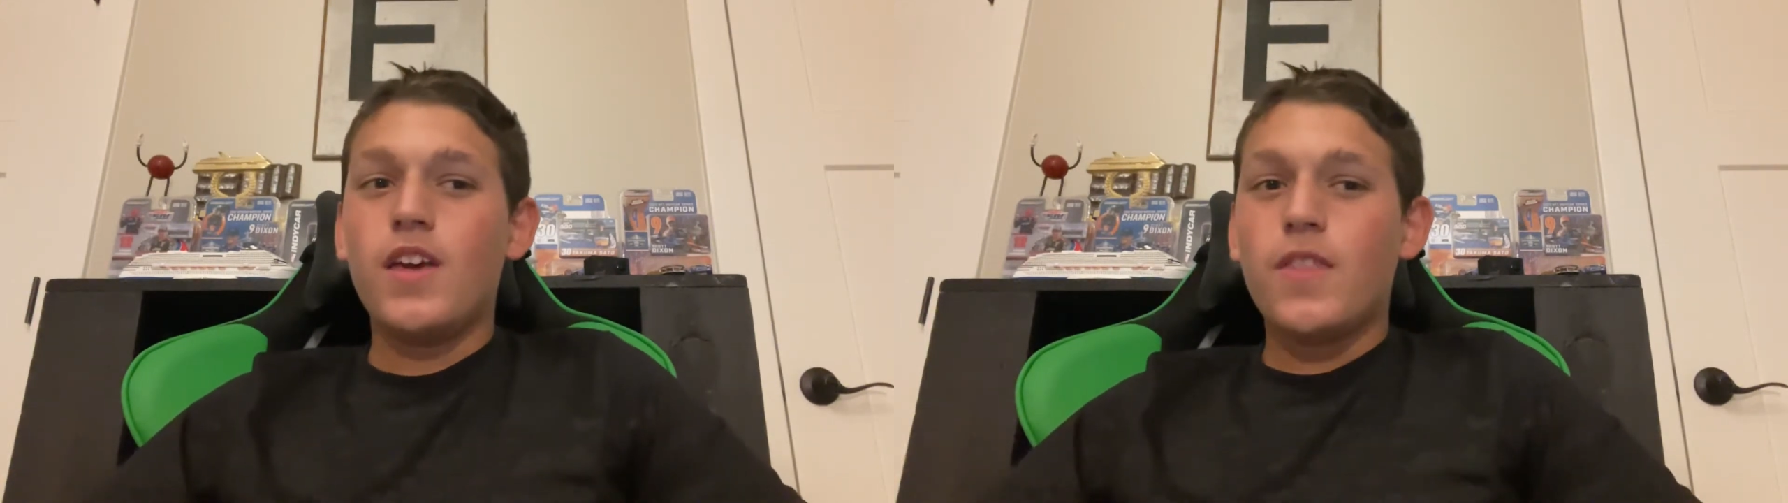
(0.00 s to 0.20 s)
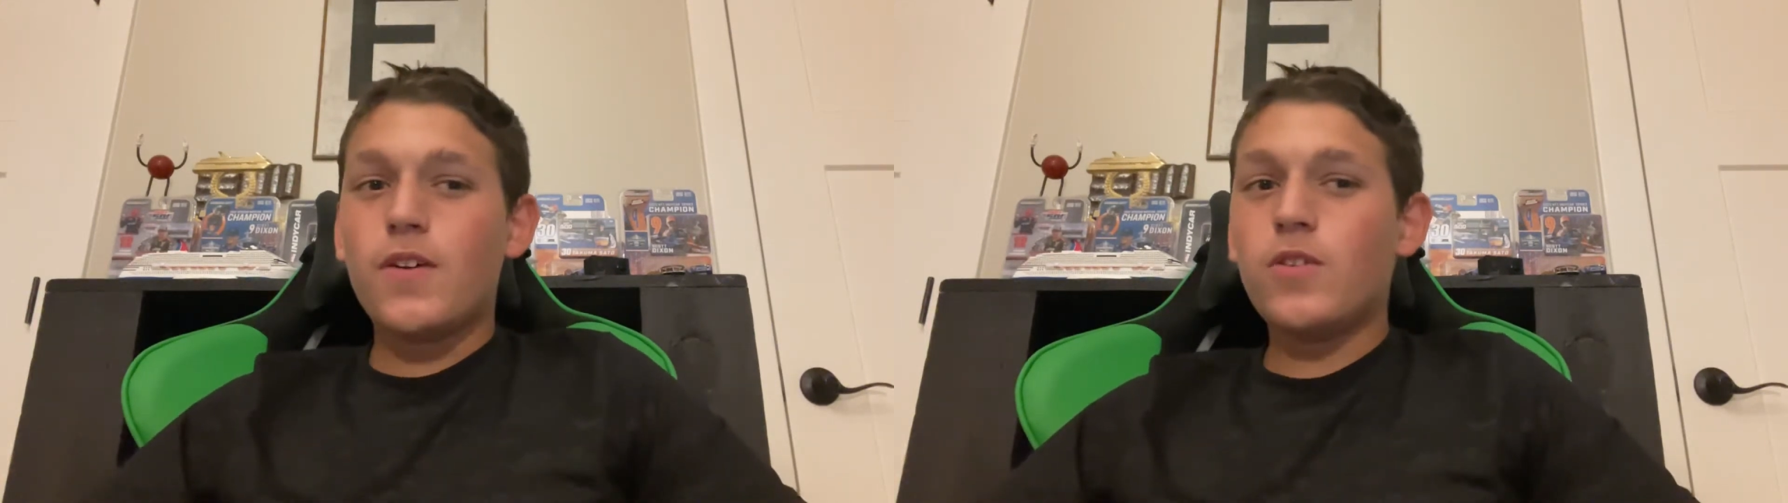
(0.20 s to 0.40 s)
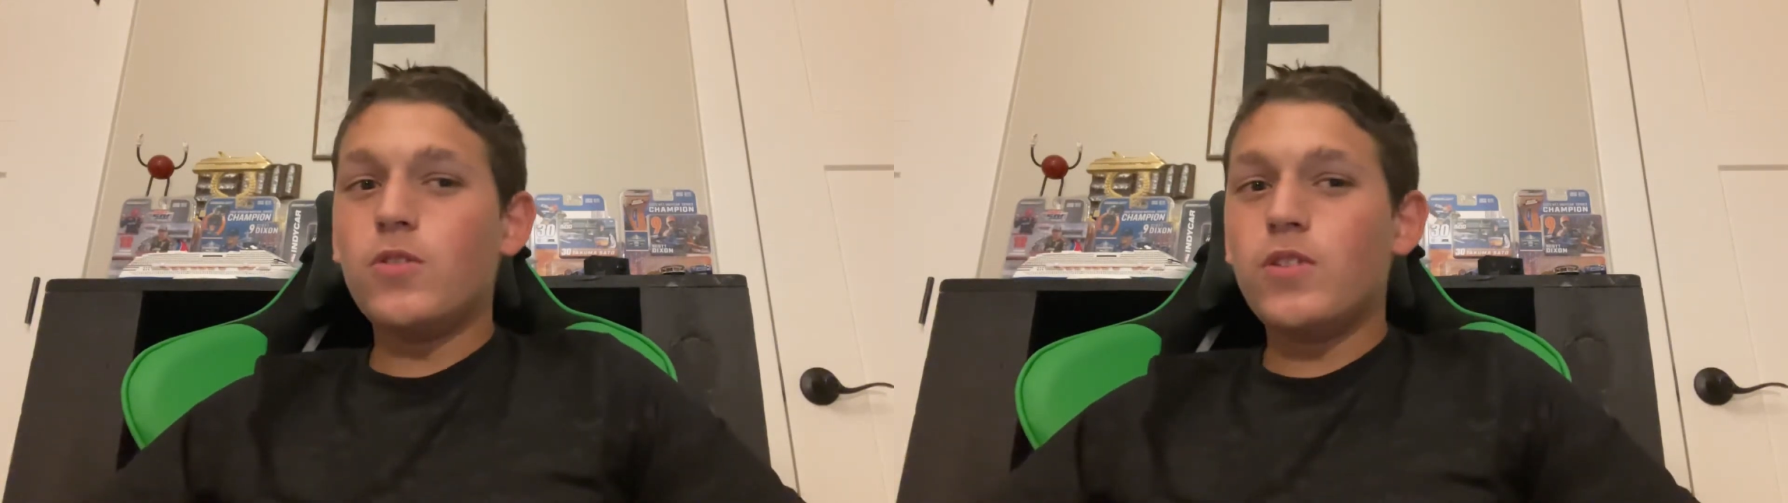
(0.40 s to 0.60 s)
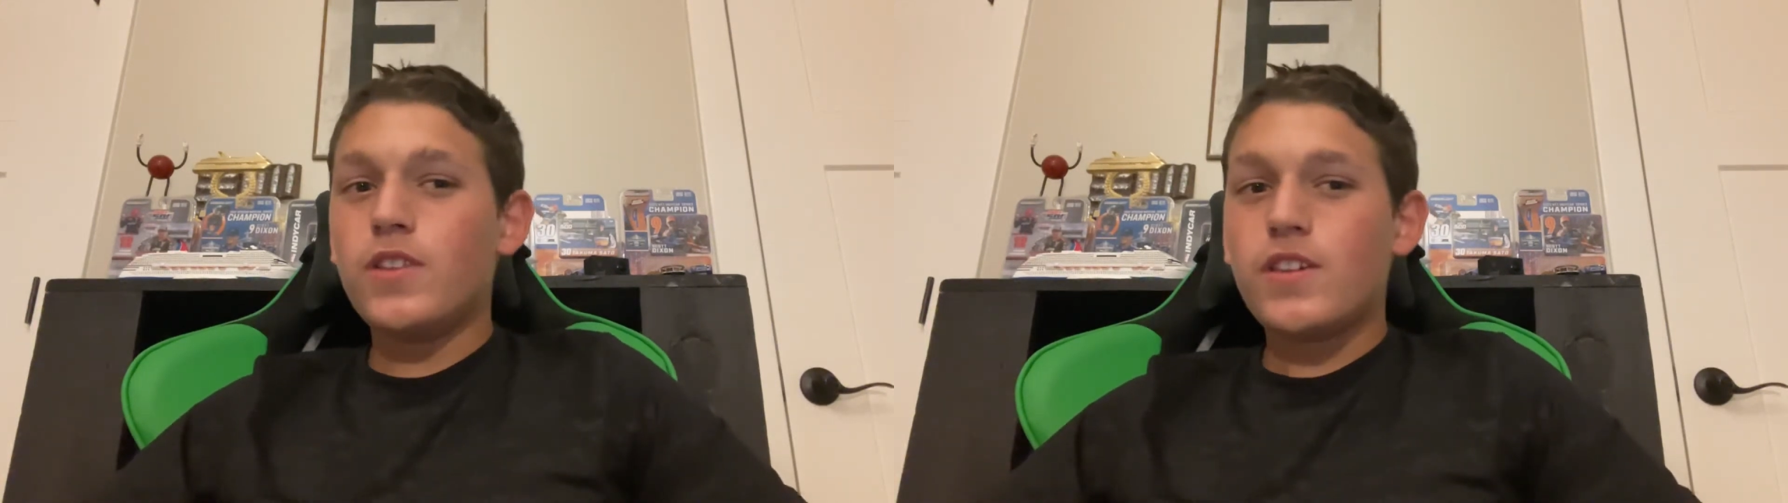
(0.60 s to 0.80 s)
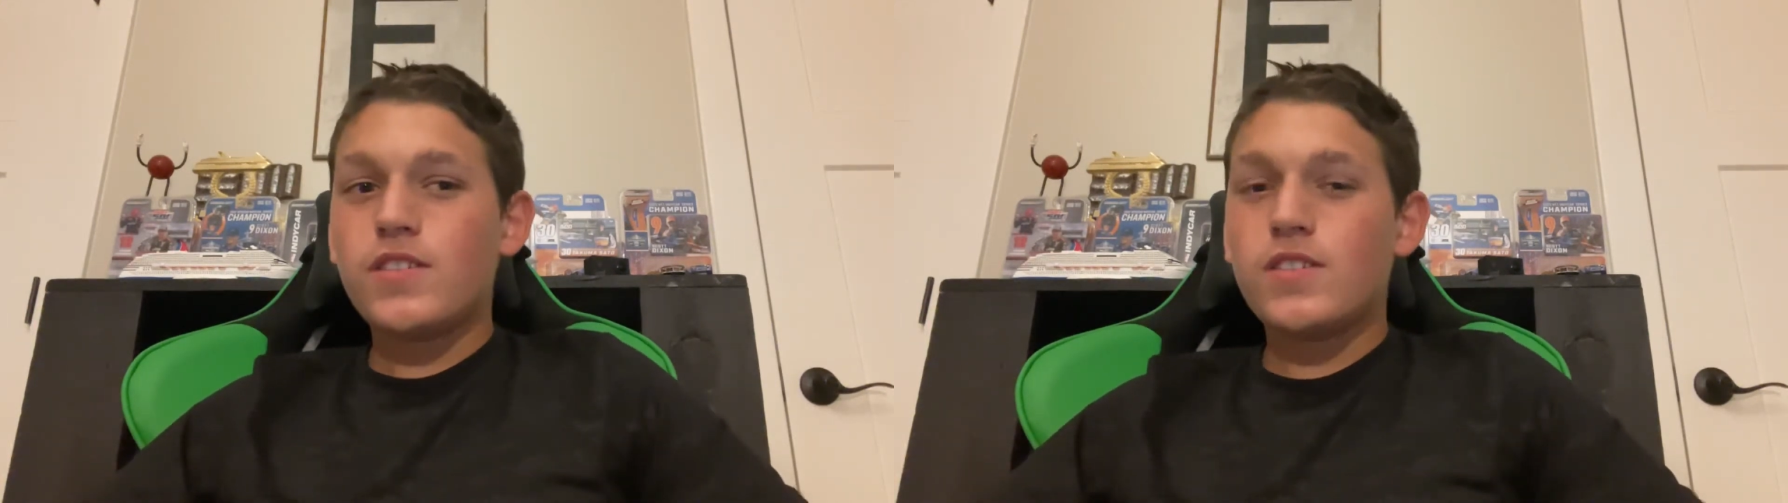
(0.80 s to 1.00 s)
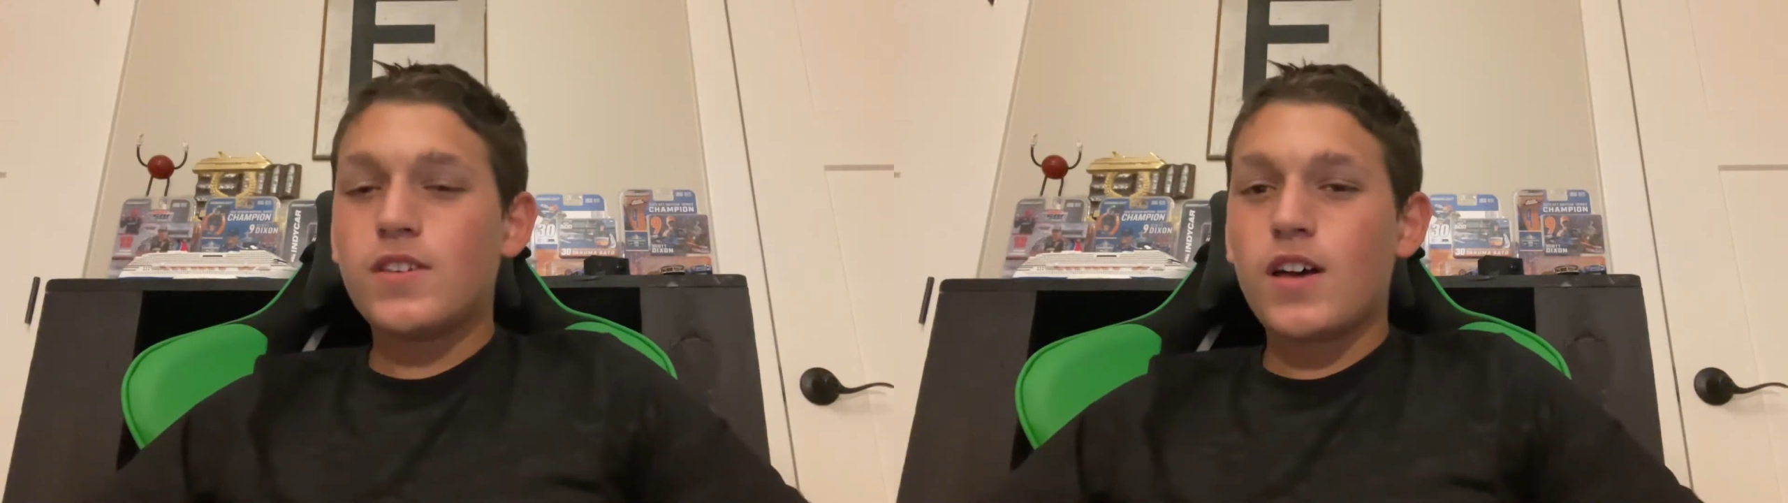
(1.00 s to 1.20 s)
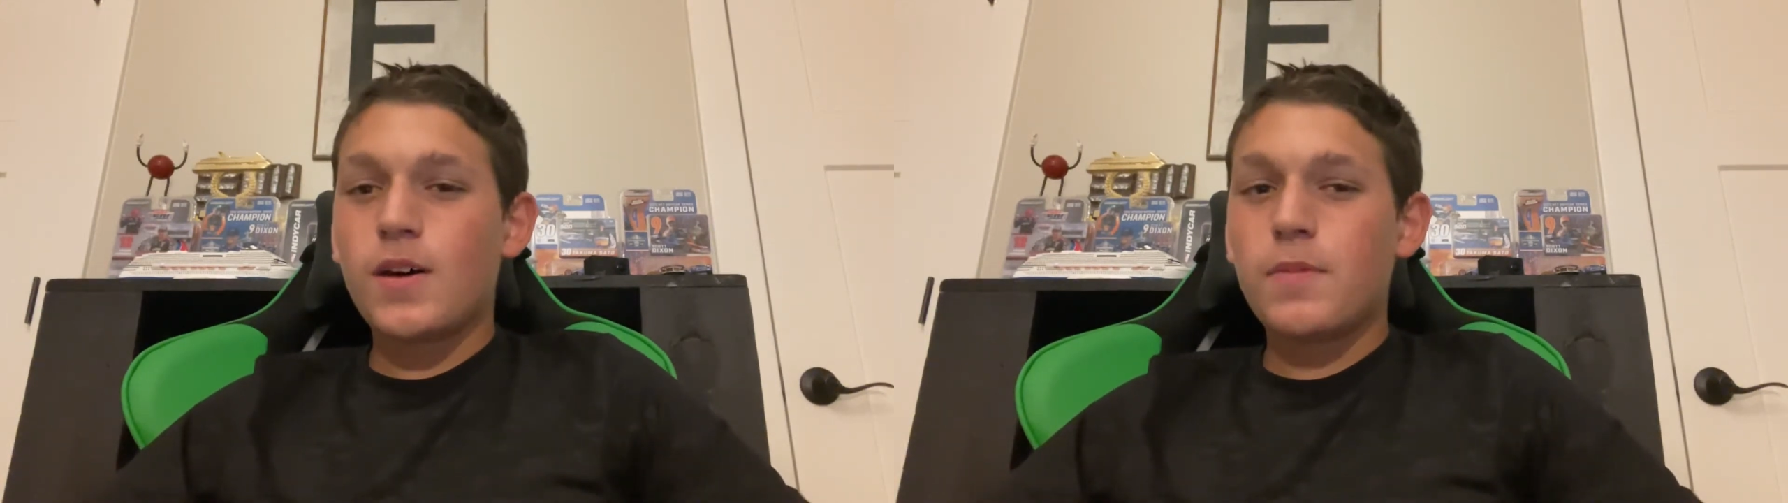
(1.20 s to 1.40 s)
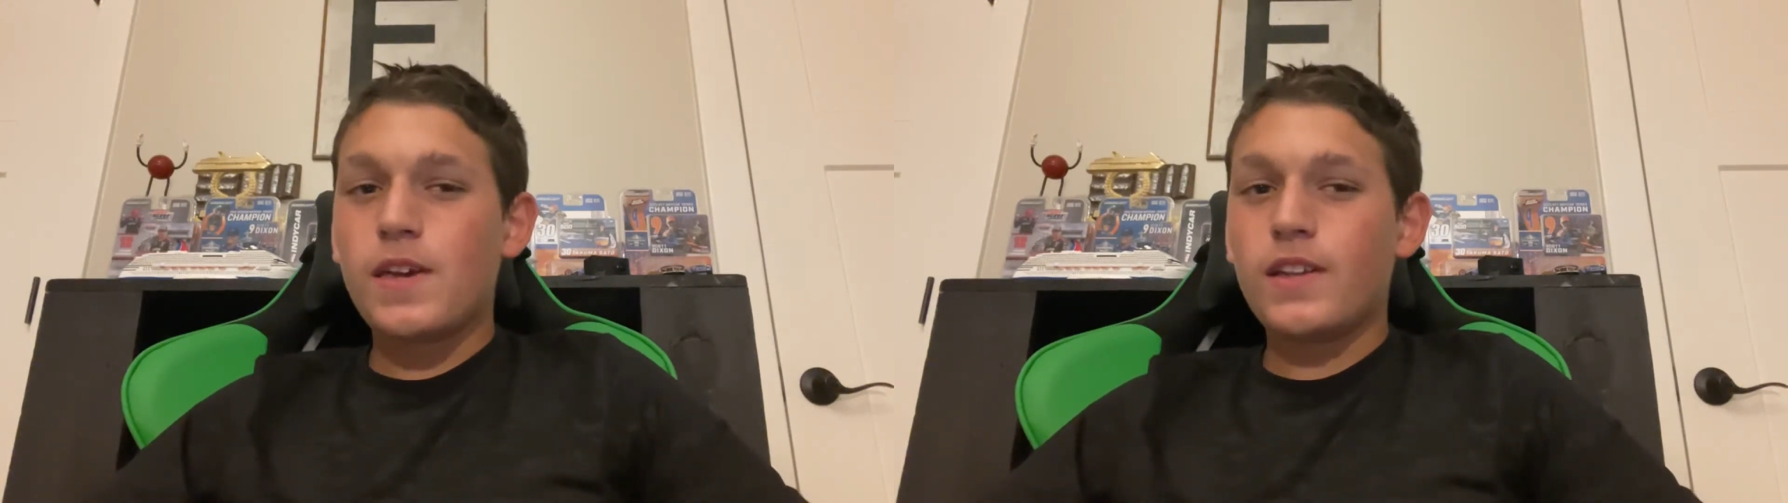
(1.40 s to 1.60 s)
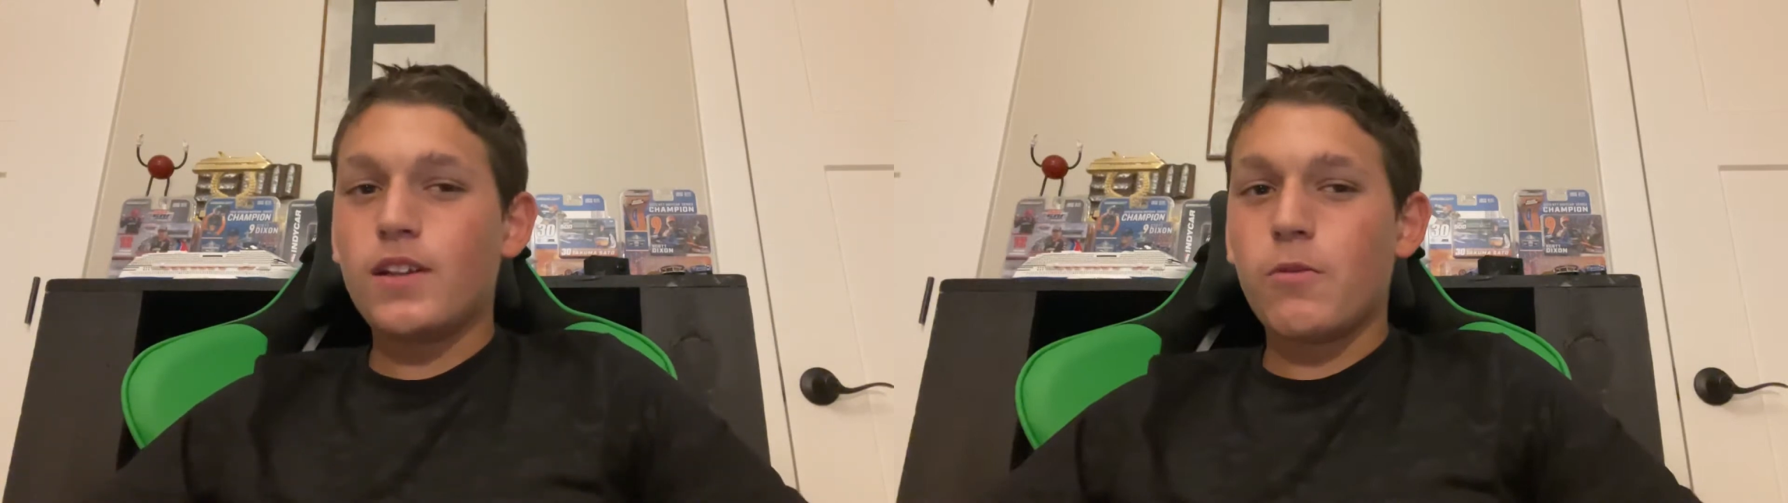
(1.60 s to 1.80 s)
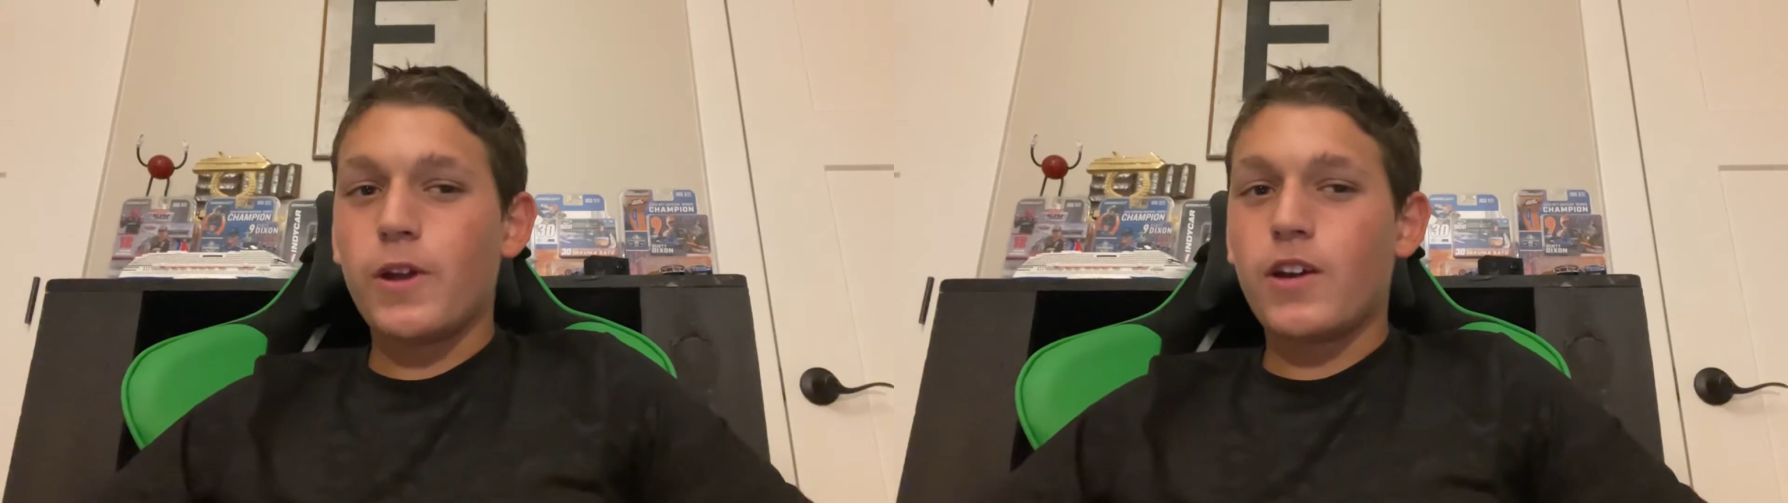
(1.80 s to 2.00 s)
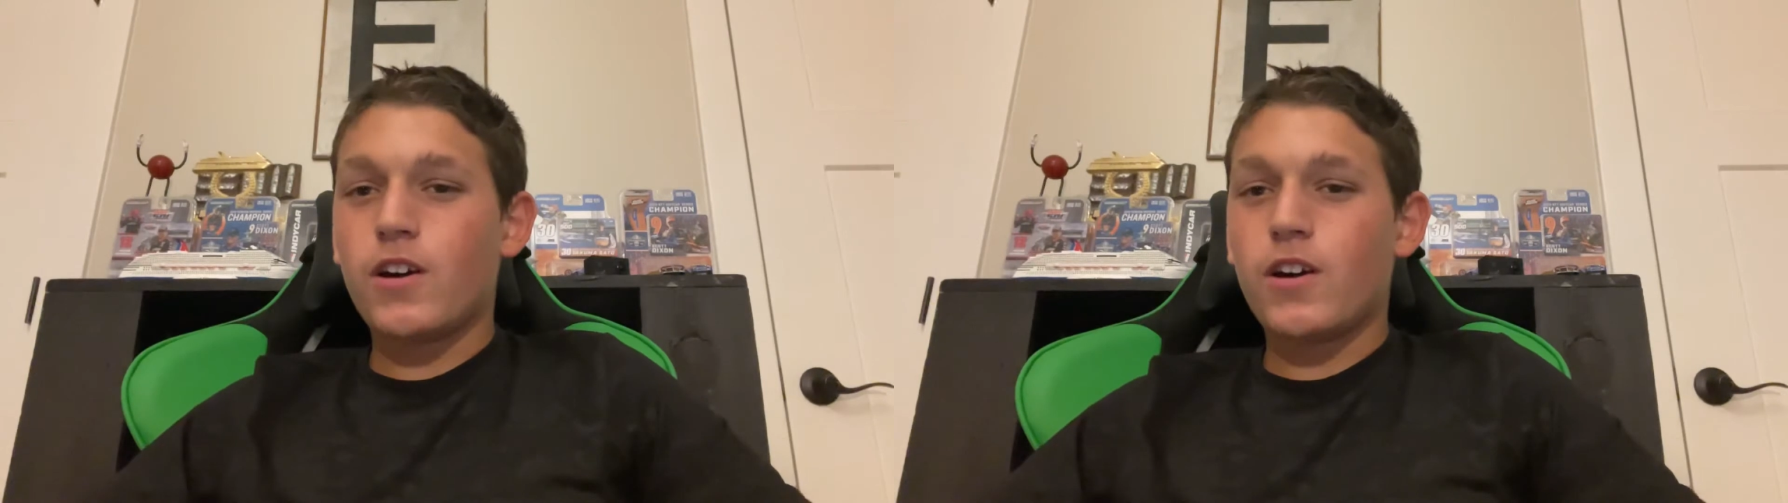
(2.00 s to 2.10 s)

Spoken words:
Their goal in this being lowering